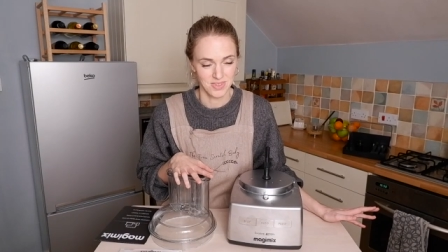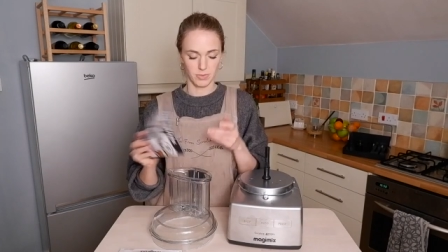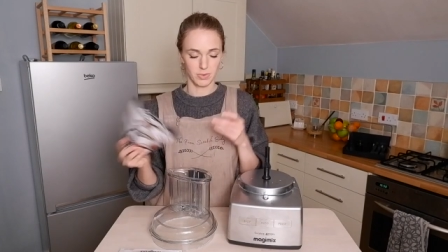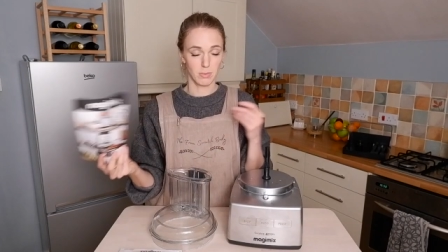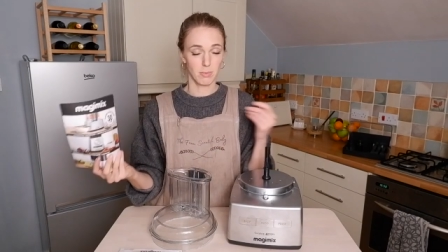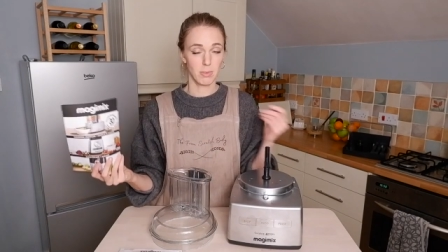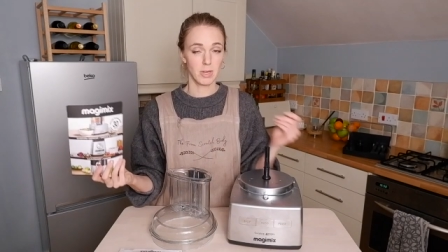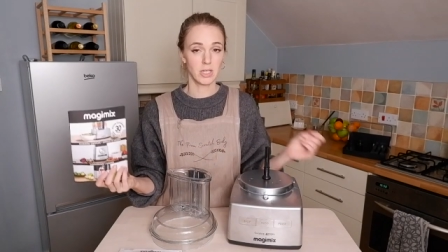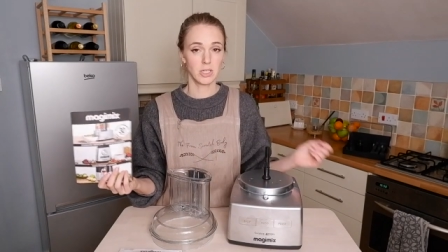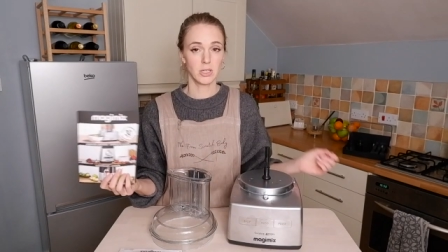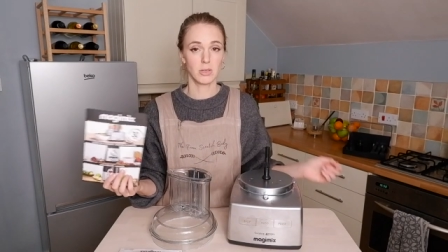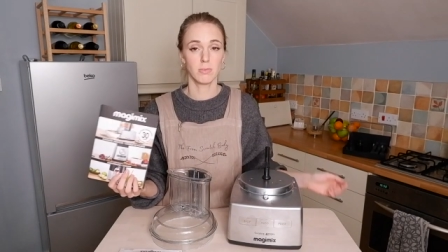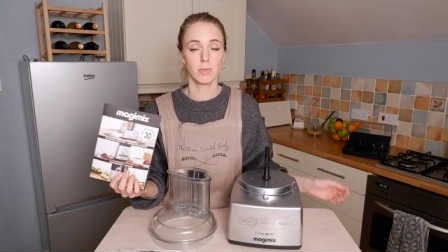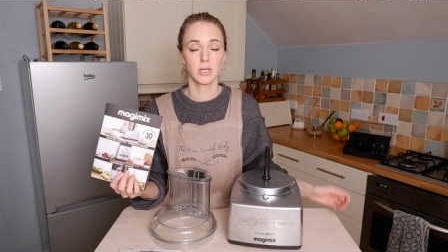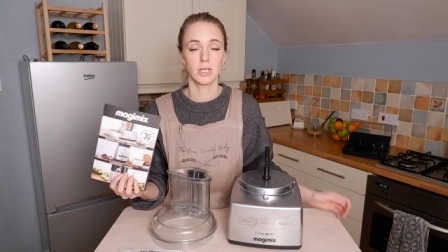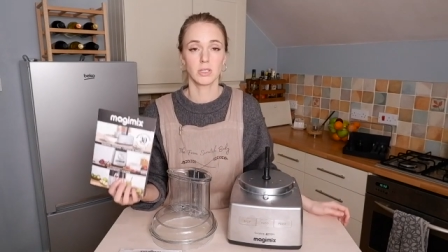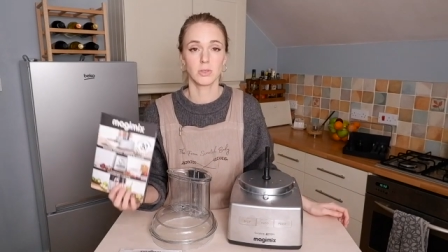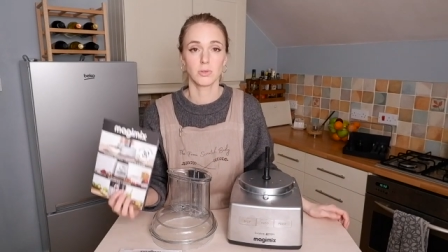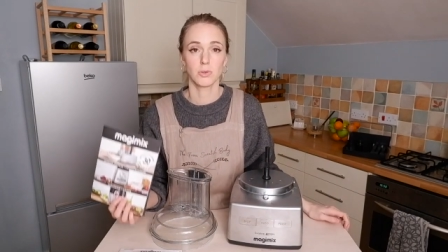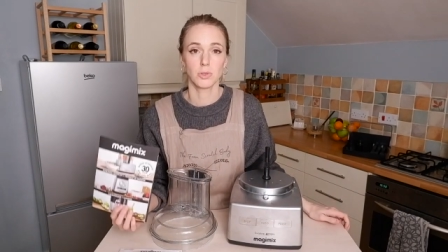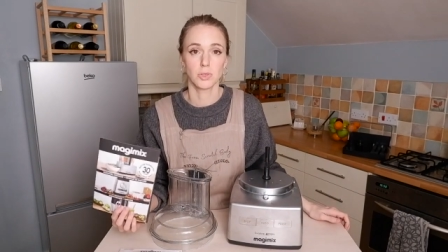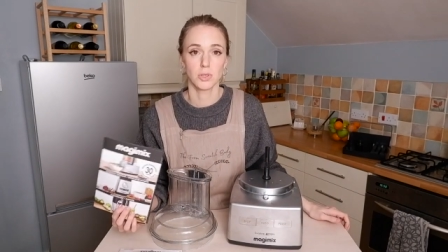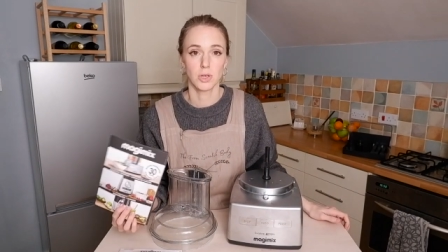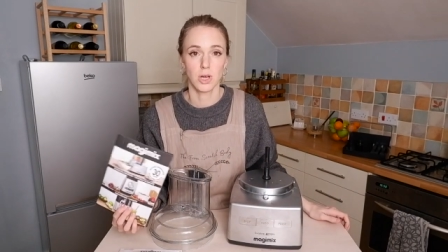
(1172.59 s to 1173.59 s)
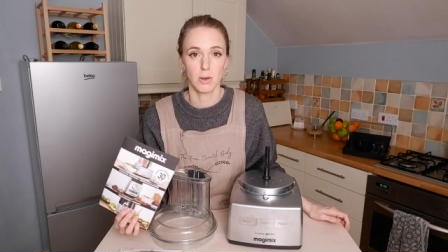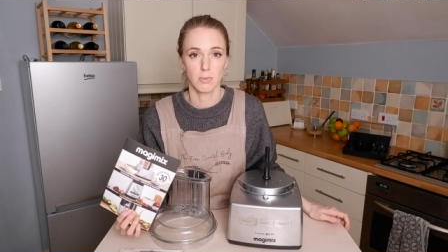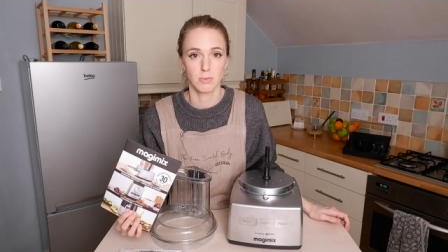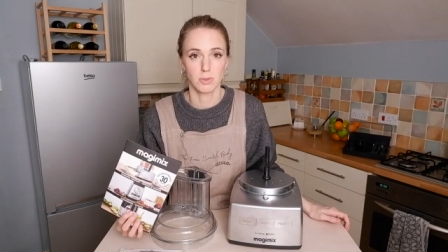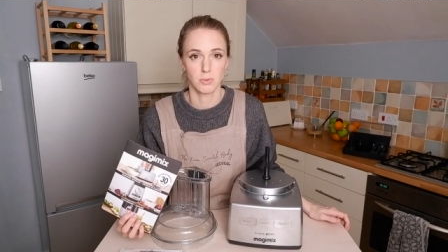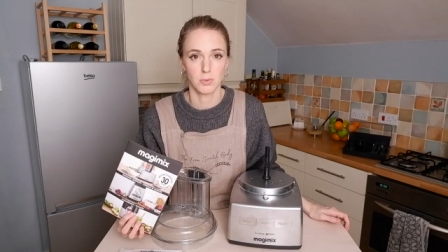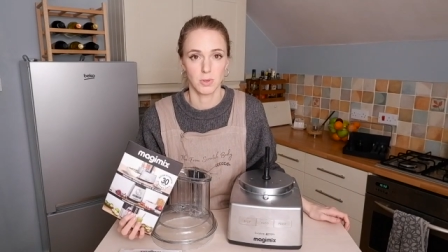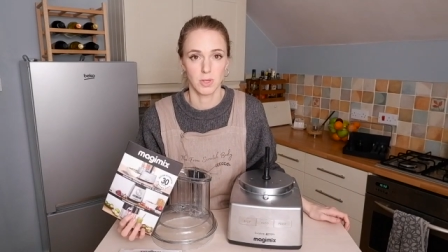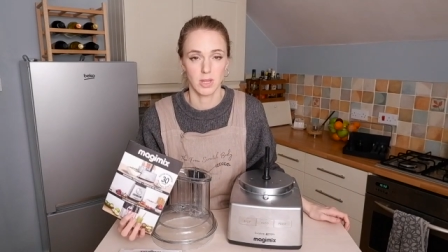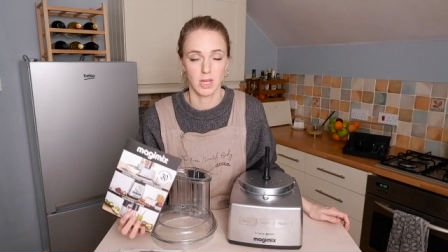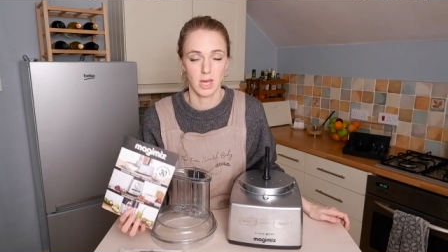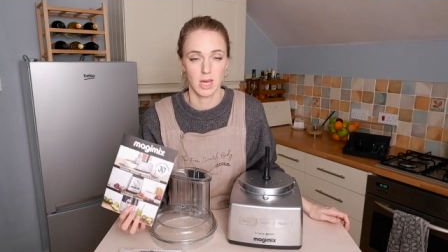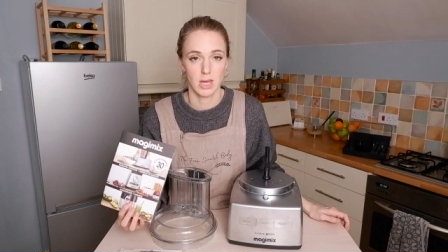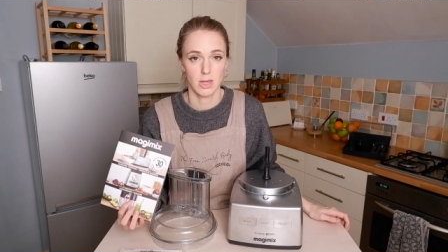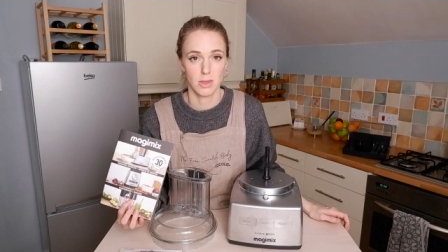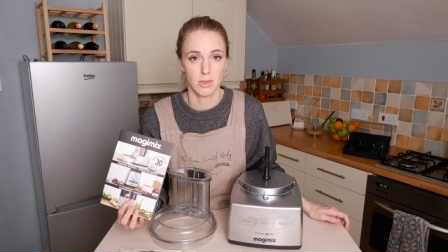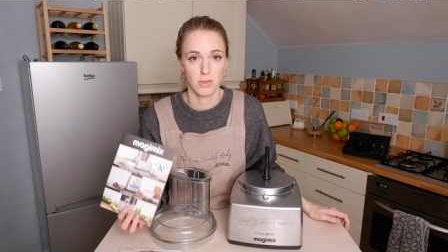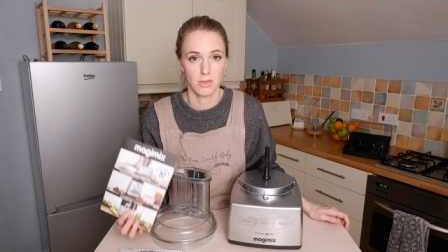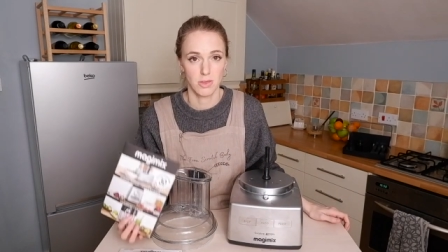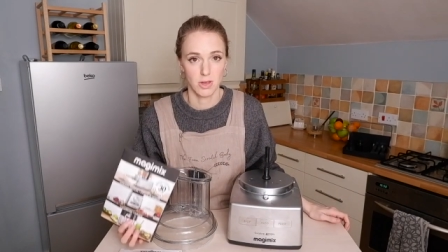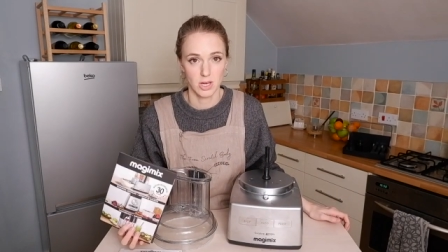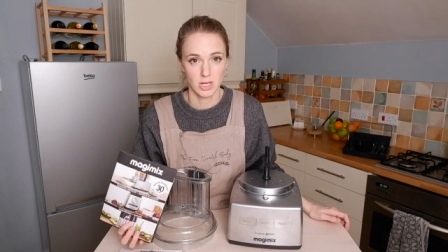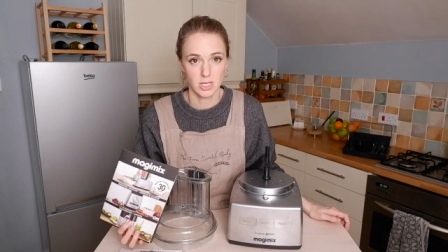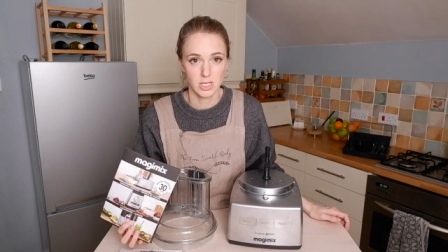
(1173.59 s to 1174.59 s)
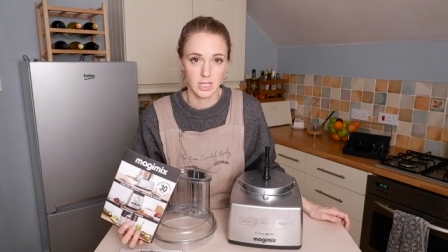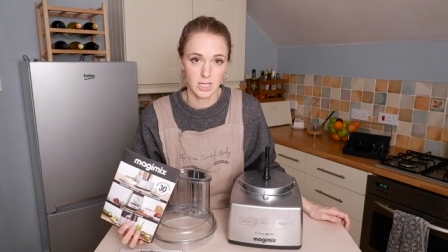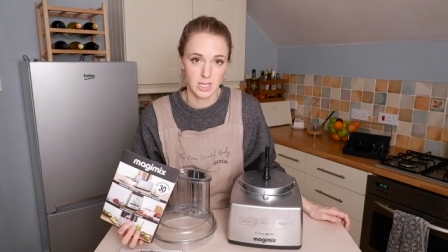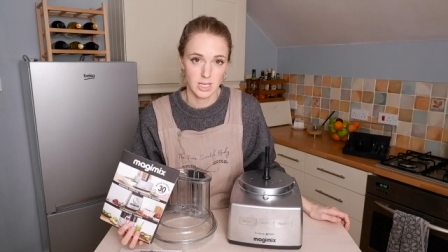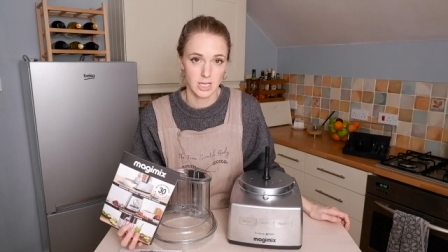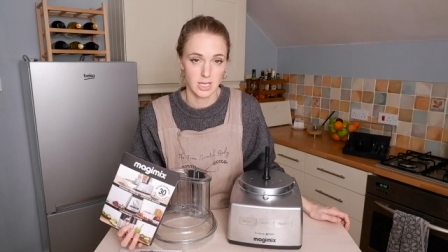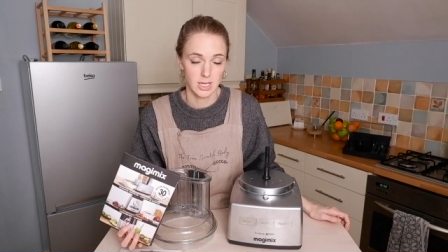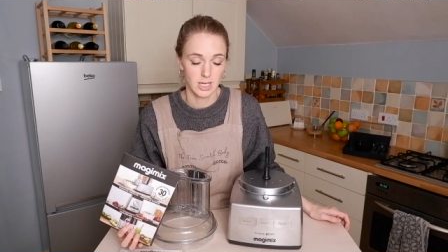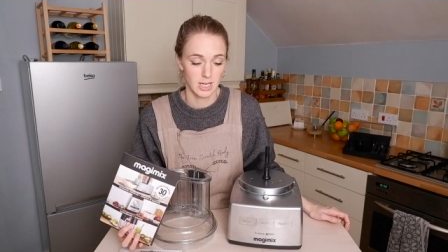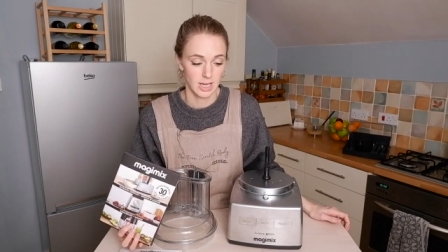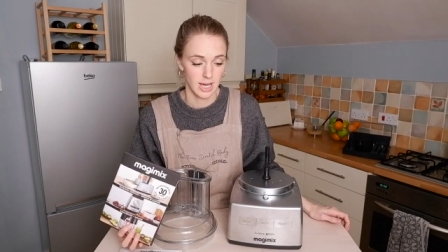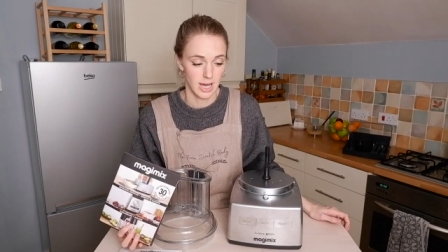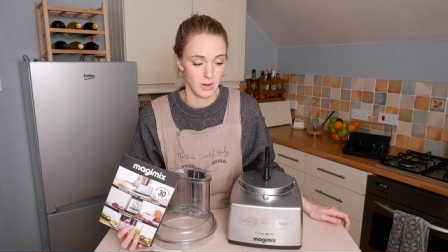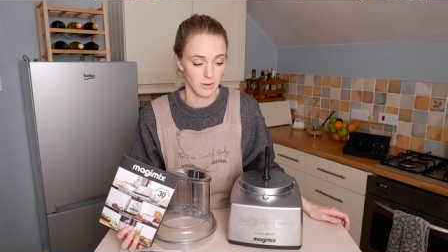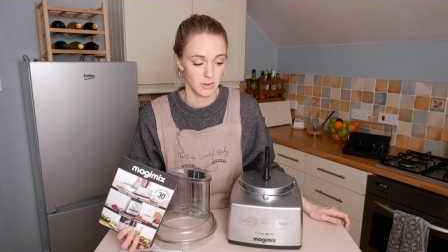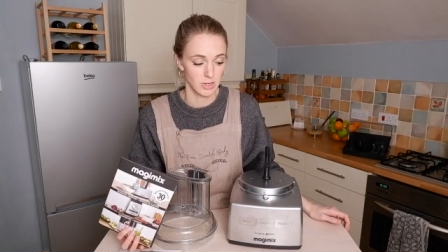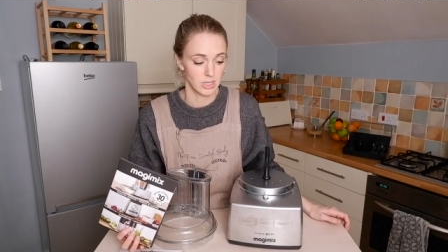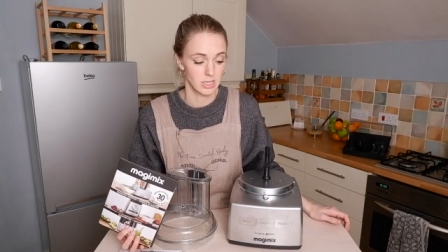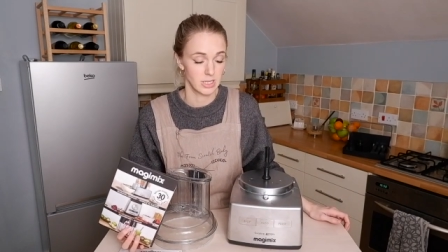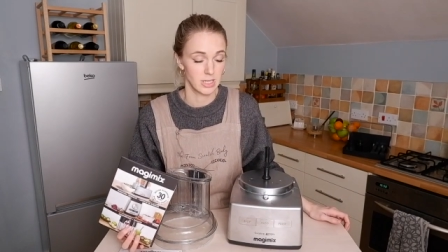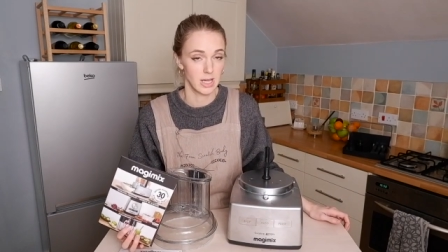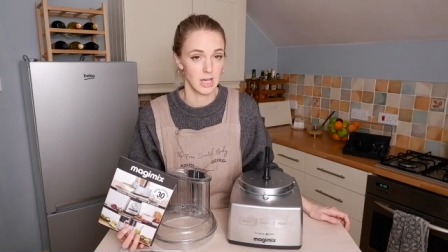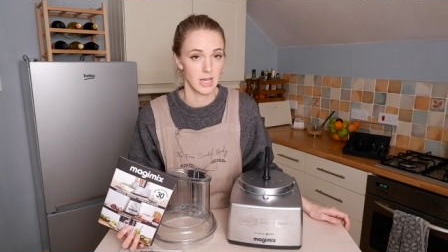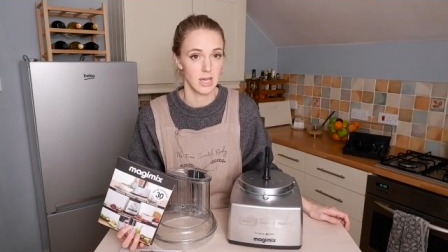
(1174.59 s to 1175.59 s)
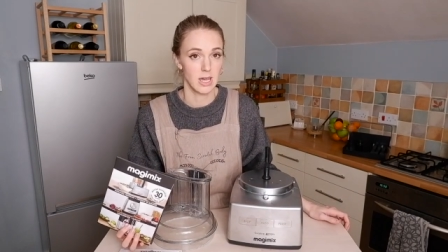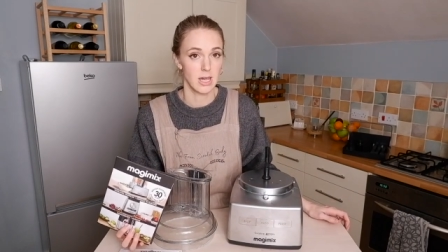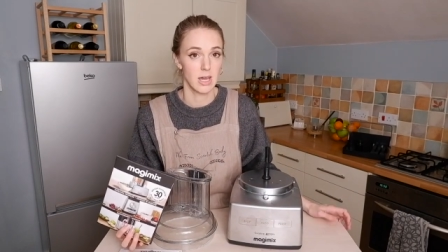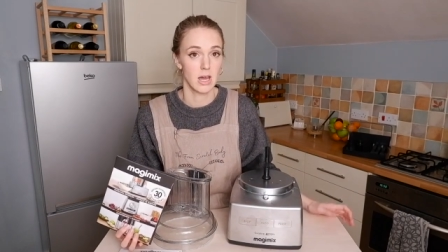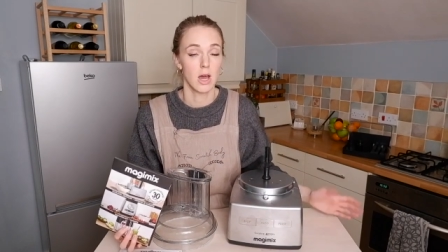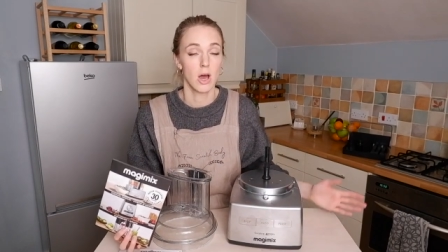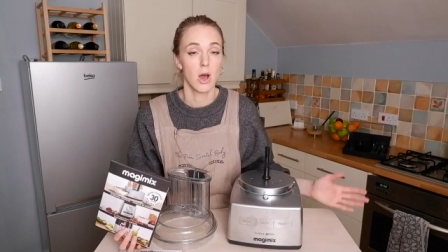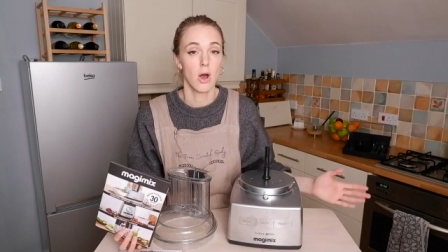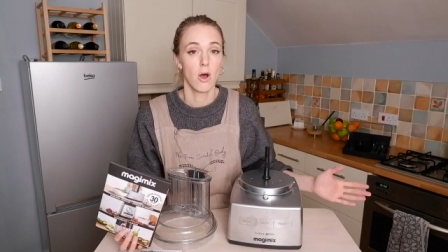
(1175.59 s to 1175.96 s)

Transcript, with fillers: The Magimix also comes with a 30-year guarantee